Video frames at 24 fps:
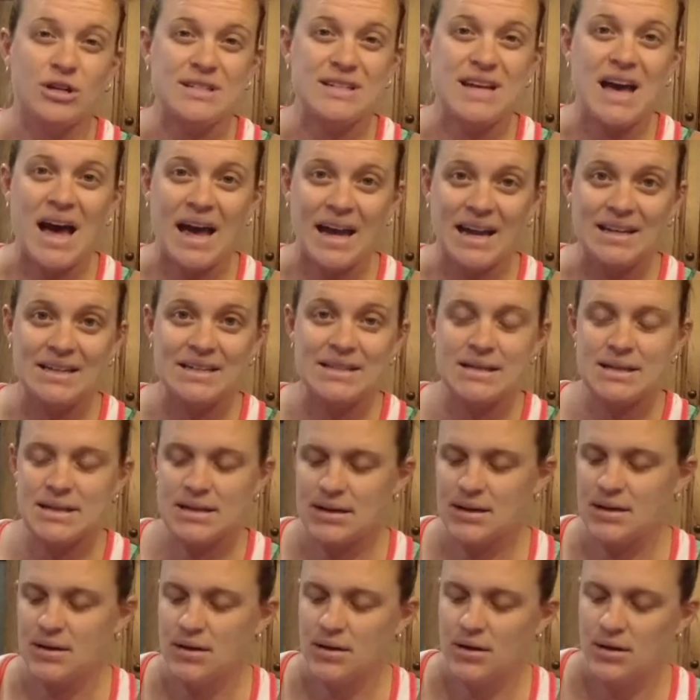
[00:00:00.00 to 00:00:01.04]
tightened.
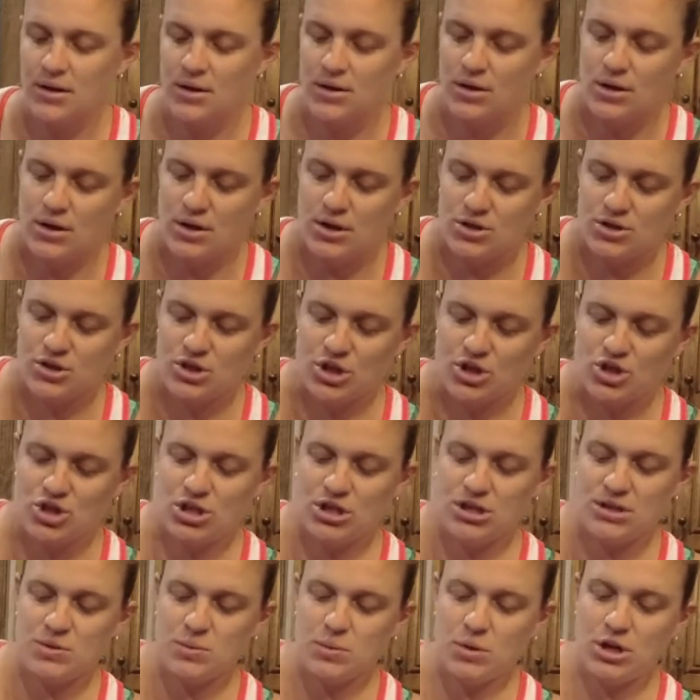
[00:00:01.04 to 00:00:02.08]
So you
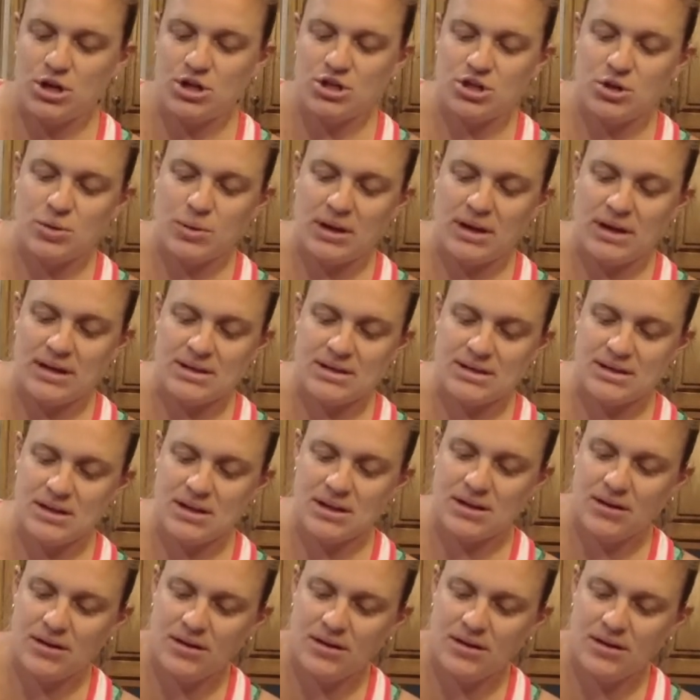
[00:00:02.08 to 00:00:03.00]
just want to do it